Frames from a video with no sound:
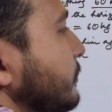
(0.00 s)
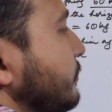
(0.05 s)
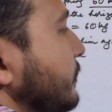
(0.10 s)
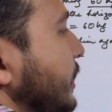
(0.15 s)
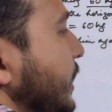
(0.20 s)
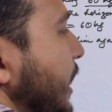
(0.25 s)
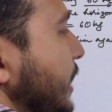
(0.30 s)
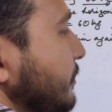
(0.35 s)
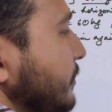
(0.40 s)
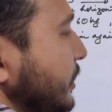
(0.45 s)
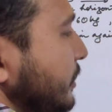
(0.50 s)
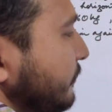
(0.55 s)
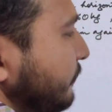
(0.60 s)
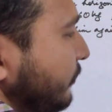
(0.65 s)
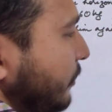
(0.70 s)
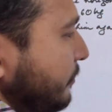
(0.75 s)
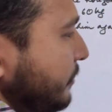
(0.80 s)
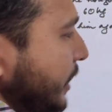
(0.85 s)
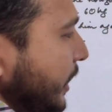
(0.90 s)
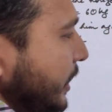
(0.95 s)
I mean
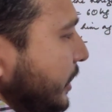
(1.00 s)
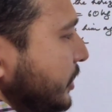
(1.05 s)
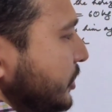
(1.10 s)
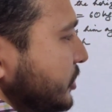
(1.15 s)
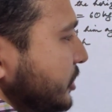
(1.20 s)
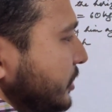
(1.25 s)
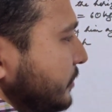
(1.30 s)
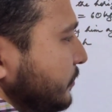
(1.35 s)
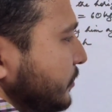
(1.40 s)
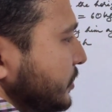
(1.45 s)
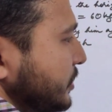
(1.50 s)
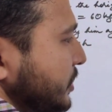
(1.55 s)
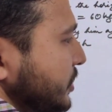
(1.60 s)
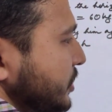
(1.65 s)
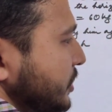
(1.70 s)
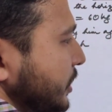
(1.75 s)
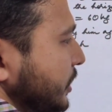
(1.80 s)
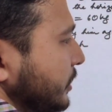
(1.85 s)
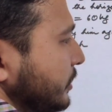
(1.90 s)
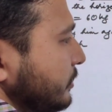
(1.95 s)
from the initial
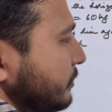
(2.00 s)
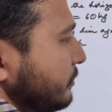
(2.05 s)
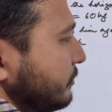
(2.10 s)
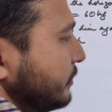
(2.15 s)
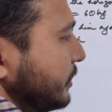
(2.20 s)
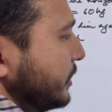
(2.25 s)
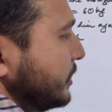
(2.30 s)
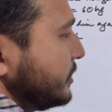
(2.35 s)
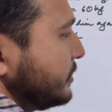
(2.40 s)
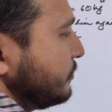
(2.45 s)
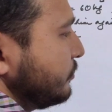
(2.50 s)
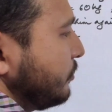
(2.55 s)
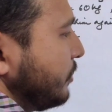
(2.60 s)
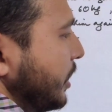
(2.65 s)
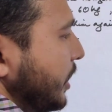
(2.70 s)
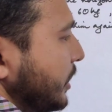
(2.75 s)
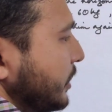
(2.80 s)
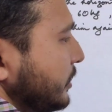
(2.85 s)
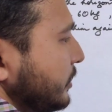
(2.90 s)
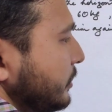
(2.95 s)
position, that is
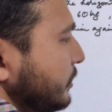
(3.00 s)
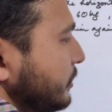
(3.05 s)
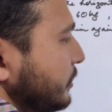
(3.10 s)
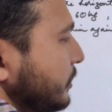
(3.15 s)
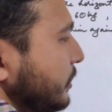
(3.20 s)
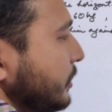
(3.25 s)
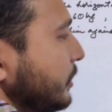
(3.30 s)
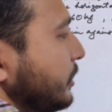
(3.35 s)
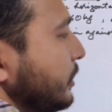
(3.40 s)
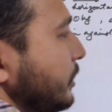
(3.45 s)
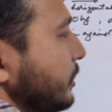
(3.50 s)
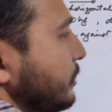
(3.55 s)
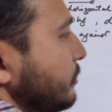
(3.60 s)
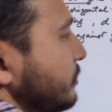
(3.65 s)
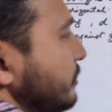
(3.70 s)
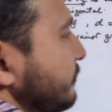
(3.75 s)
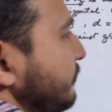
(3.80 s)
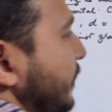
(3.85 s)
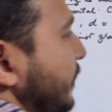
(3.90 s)
1, to the